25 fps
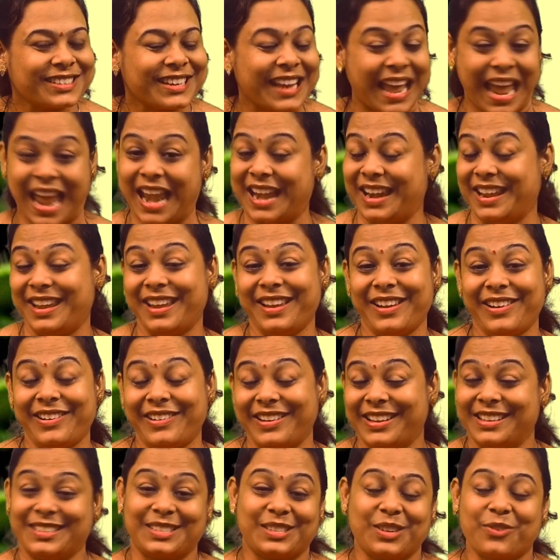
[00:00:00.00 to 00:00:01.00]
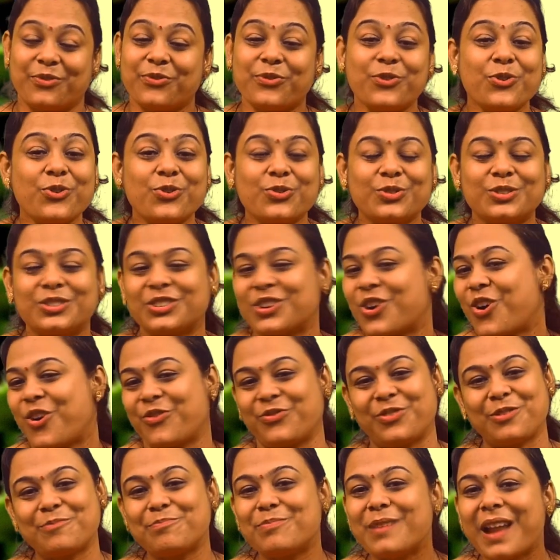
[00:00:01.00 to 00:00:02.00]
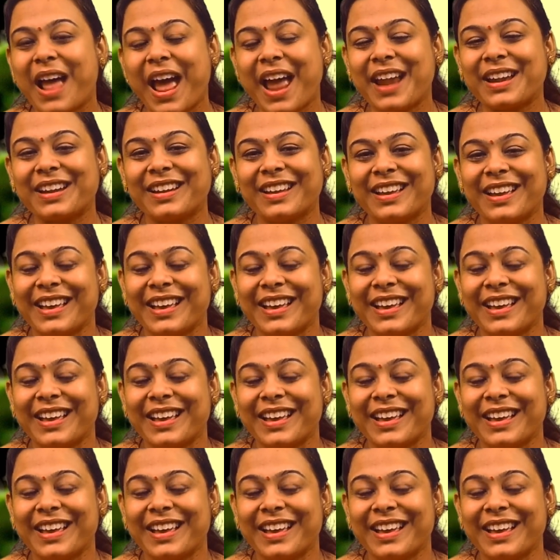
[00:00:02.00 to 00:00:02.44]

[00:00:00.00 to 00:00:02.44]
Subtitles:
and here is the food of the plant.